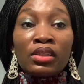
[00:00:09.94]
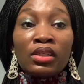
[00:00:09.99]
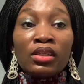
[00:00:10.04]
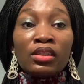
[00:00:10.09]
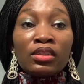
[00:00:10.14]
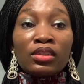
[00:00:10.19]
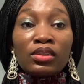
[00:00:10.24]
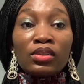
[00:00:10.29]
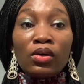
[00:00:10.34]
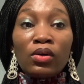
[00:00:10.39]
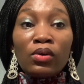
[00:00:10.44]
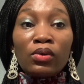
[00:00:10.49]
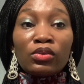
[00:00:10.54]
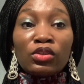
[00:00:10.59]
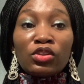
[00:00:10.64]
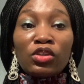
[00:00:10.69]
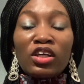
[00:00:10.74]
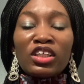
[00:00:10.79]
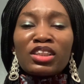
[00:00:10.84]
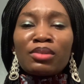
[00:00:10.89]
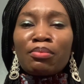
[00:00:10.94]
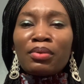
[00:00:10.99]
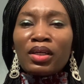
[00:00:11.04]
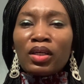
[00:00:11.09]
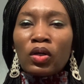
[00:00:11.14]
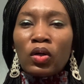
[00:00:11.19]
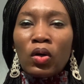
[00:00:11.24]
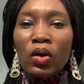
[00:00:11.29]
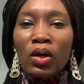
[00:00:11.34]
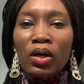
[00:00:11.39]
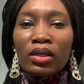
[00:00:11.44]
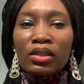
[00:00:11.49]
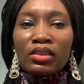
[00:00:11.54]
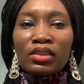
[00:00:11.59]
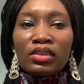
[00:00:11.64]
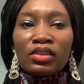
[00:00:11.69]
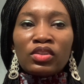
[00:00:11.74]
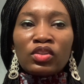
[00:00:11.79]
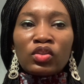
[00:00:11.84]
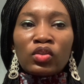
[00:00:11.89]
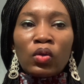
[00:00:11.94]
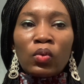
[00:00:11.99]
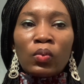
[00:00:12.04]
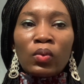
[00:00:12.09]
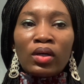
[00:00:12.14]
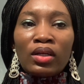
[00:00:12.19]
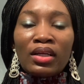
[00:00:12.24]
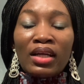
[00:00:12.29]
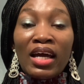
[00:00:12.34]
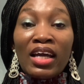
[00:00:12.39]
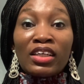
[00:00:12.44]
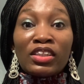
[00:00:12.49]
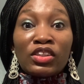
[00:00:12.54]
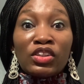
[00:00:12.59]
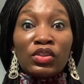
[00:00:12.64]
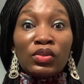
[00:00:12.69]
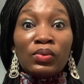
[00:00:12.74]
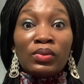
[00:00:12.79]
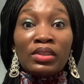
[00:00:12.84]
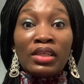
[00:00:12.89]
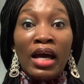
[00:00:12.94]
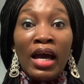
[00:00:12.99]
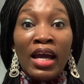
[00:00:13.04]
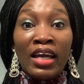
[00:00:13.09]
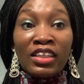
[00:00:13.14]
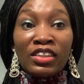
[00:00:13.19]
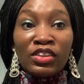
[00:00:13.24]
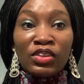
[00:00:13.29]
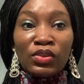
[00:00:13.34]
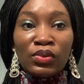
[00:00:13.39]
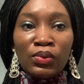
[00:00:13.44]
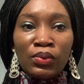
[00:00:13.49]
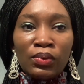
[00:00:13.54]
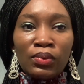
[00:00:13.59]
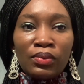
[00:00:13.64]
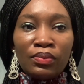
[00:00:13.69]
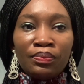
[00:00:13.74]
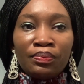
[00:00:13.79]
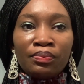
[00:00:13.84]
So just because someone likes you in high school